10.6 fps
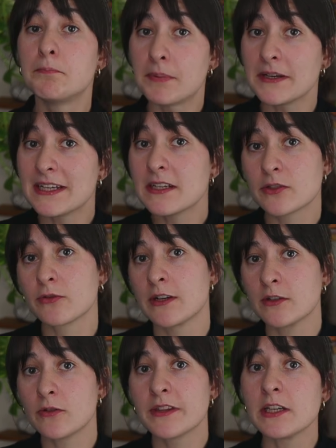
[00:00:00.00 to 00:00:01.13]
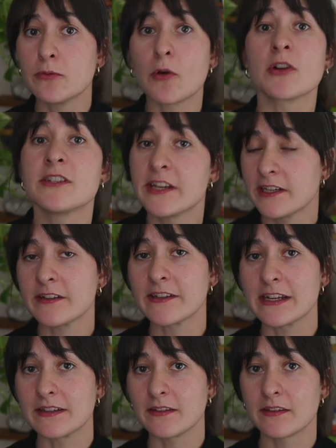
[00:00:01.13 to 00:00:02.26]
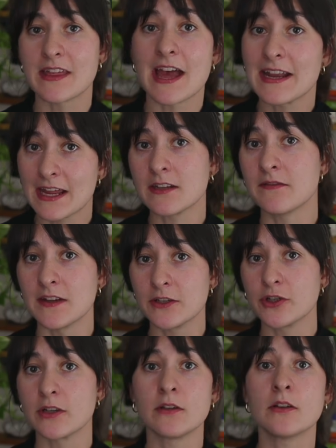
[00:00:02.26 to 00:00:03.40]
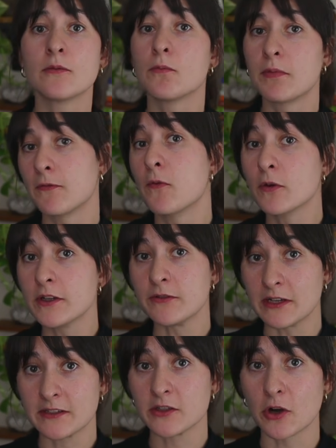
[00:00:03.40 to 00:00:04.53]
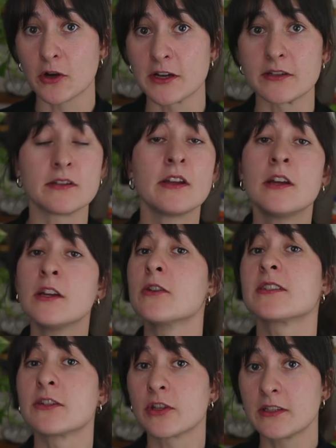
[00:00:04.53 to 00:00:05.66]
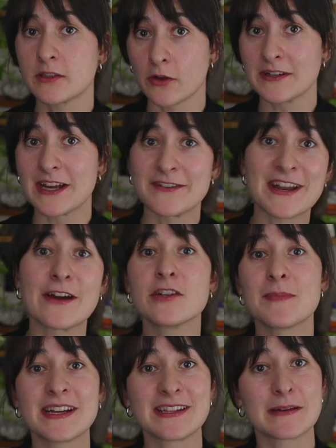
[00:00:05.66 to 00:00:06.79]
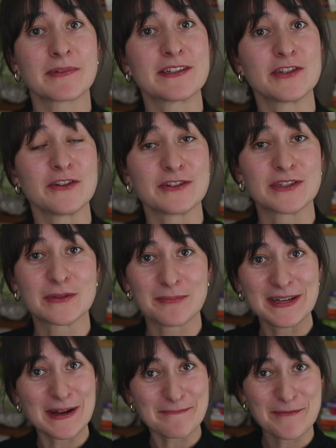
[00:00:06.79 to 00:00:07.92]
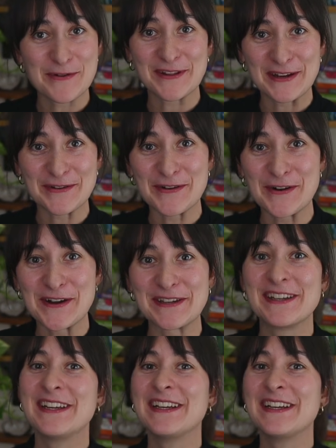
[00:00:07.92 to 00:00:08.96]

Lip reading: but it is critical that you articulate that end vision before you get started. You're essentially slowing down now, you're making that plan so you can speed up more later on.